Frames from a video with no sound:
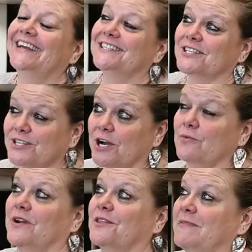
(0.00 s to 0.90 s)
to start
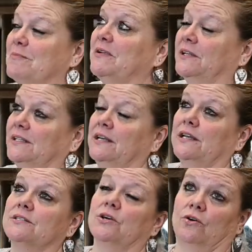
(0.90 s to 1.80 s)
with, my building
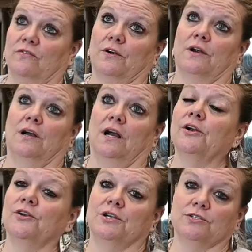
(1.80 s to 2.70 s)
is over
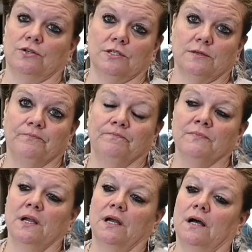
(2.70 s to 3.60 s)
100 years old.
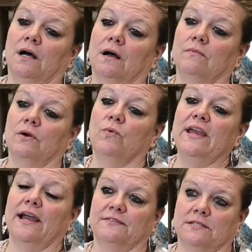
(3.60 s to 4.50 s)
Um, we
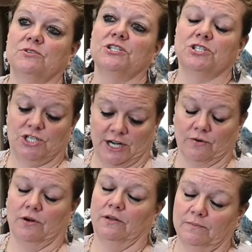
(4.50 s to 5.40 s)
have some just
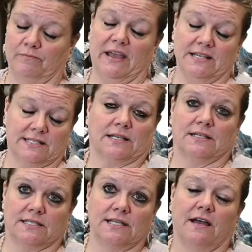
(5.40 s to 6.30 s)
general basic
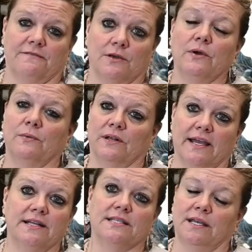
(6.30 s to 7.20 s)
stuff that we would
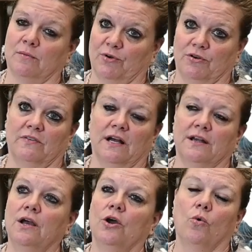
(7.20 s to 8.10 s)
like to improve on.
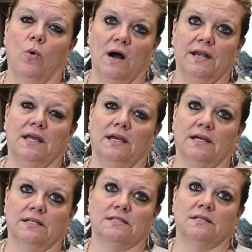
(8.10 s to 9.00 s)
One
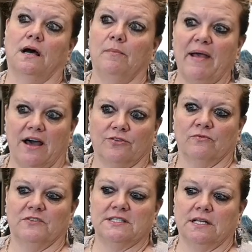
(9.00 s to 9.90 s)
is a bathroom
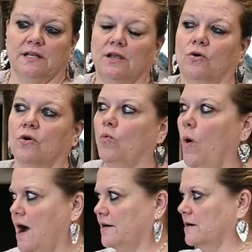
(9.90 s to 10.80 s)
facility or
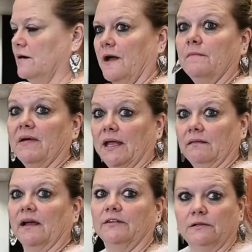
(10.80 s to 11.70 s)
water on the main
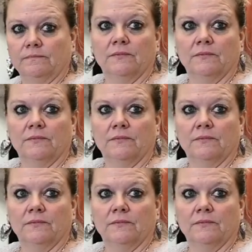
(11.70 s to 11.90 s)
level.